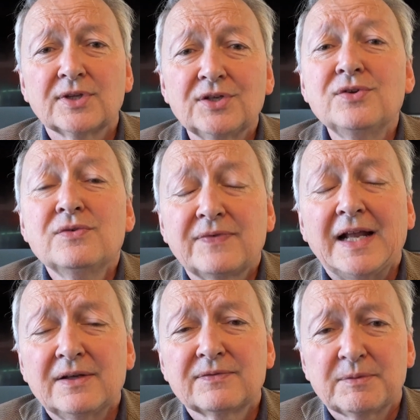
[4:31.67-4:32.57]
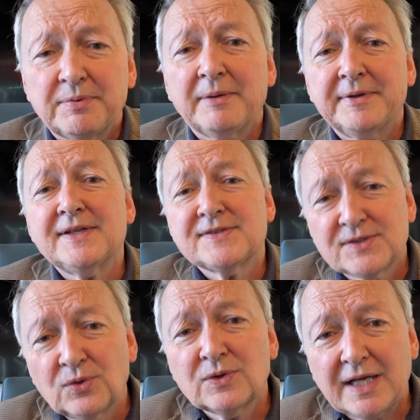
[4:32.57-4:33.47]
the new value of the property
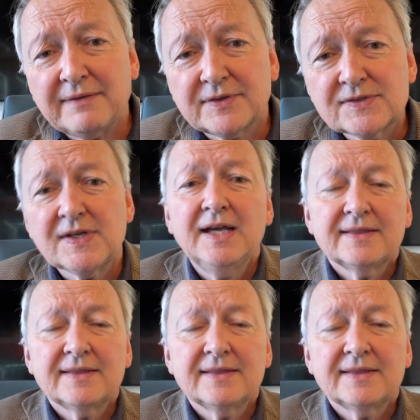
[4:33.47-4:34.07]
still covers